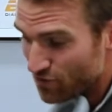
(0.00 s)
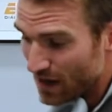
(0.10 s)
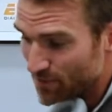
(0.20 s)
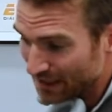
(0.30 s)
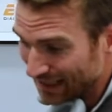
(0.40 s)

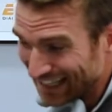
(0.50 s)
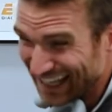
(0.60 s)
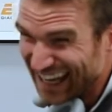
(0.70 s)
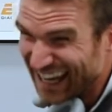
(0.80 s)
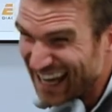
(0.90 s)

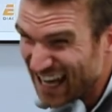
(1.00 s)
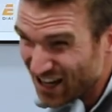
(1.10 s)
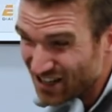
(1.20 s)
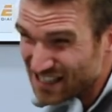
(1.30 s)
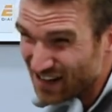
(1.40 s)
rapidly,
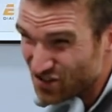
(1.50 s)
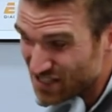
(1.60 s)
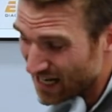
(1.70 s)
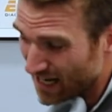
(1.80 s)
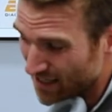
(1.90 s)
because I've just
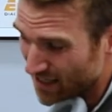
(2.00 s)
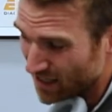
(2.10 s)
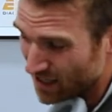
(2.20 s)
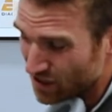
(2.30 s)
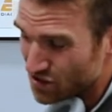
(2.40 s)
had
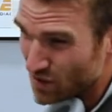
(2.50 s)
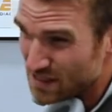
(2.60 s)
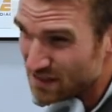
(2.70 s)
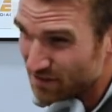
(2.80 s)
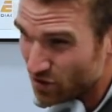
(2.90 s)

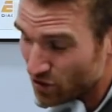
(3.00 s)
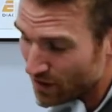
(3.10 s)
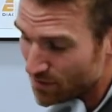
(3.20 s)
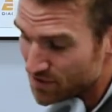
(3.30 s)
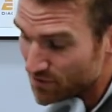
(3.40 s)
24
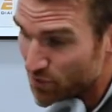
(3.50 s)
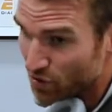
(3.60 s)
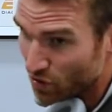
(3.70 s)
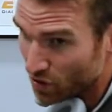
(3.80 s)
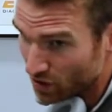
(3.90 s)
grams of
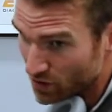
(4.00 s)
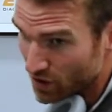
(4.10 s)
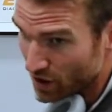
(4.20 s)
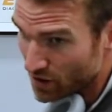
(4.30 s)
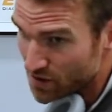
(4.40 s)
pure
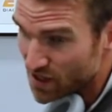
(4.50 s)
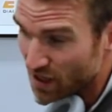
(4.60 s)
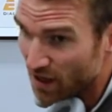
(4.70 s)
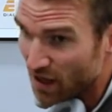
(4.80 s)
glucose,